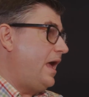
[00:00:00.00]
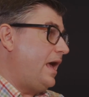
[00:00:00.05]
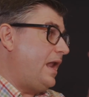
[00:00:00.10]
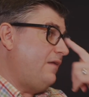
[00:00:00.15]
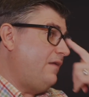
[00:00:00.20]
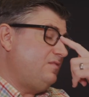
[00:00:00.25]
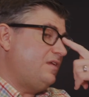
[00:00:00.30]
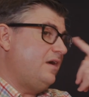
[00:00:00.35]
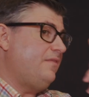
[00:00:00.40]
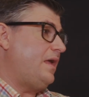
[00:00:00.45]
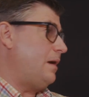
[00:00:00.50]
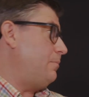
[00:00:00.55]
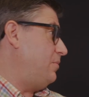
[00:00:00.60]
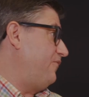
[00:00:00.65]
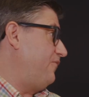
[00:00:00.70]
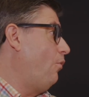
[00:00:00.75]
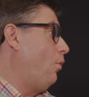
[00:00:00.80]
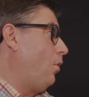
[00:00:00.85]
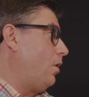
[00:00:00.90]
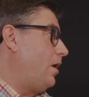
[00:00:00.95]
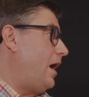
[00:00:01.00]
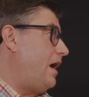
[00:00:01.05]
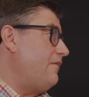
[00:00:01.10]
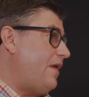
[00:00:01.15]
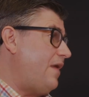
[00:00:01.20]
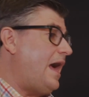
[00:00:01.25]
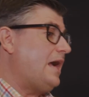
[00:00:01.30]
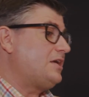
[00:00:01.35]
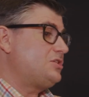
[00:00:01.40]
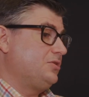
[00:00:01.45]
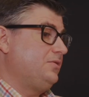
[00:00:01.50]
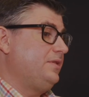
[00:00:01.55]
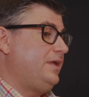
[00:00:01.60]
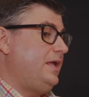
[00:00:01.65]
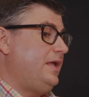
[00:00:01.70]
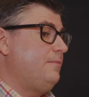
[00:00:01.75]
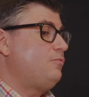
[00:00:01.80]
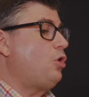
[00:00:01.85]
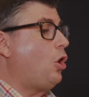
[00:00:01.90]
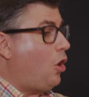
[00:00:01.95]
And I've done that before. I've
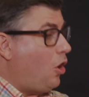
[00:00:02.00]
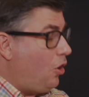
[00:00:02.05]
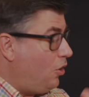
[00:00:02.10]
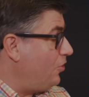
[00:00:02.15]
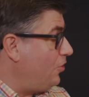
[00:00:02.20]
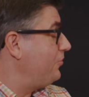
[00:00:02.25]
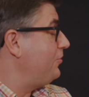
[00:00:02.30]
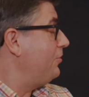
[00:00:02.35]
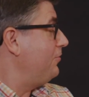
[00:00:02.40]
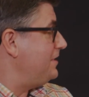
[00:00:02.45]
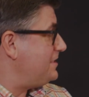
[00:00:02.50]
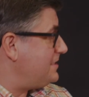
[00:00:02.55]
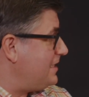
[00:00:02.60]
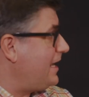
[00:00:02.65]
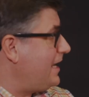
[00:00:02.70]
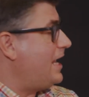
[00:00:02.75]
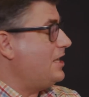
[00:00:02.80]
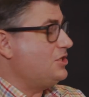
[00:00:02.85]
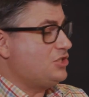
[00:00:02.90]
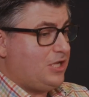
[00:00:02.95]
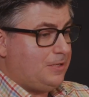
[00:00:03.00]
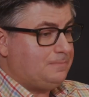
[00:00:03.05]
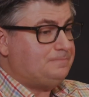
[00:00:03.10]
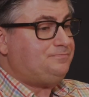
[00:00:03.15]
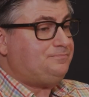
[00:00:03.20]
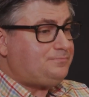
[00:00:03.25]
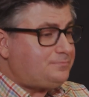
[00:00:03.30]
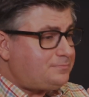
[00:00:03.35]
actually called the listing agent